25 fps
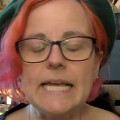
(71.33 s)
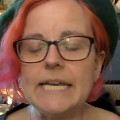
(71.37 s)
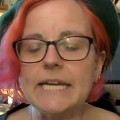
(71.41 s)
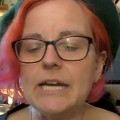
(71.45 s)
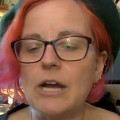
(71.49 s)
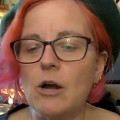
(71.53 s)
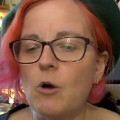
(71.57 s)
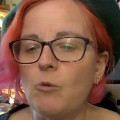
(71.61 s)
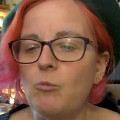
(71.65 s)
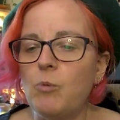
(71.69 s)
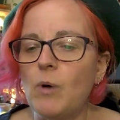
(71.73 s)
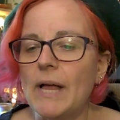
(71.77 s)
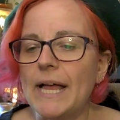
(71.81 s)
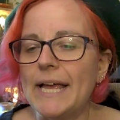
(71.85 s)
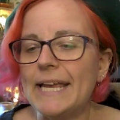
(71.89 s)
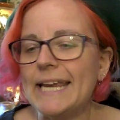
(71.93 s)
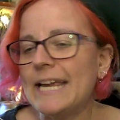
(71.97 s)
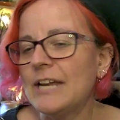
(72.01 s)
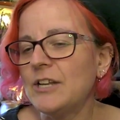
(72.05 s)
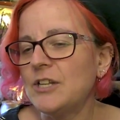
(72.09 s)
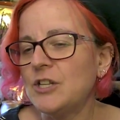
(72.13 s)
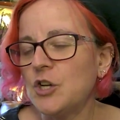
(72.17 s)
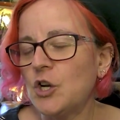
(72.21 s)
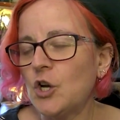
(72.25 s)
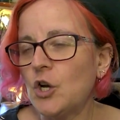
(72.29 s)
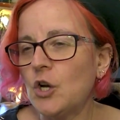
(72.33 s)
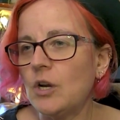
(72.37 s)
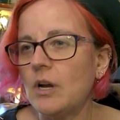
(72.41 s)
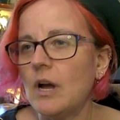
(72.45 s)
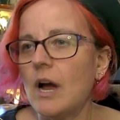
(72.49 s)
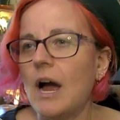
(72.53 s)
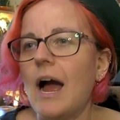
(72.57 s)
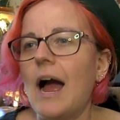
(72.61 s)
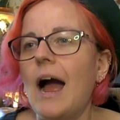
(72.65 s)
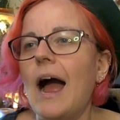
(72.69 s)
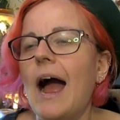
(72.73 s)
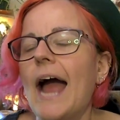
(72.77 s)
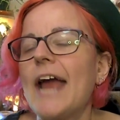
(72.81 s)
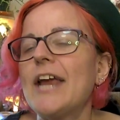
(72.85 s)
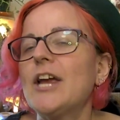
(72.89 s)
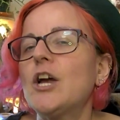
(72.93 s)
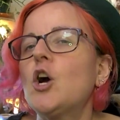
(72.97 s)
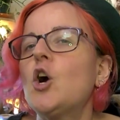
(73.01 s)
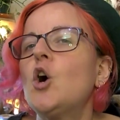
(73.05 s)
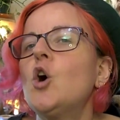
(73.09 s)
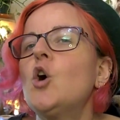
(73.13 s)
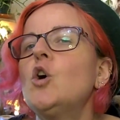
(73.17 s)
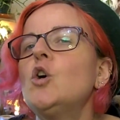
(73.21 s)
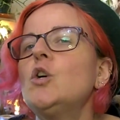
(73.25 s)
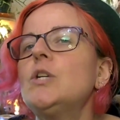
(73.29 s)
like, while I
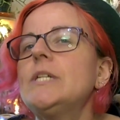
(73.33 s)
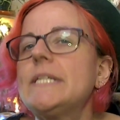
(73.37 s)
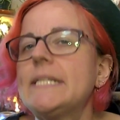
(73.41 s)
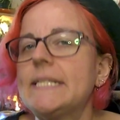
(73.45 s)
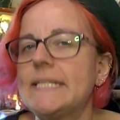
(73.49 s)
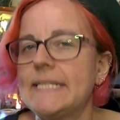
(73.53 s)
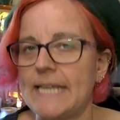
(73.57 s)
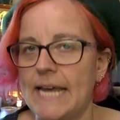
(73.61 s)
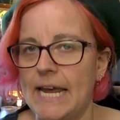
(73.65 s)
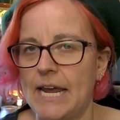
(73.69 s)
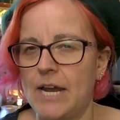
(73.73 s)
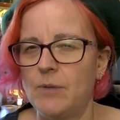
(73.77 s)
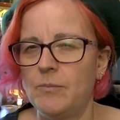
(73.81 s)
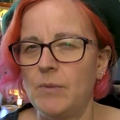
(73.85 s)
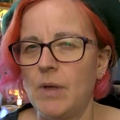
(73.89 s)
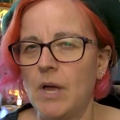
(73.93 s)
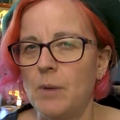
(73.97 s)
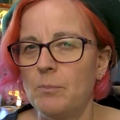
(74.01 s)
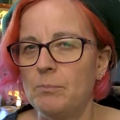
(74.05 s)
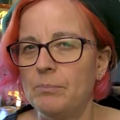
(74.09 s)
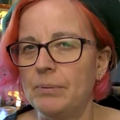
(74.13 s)
could say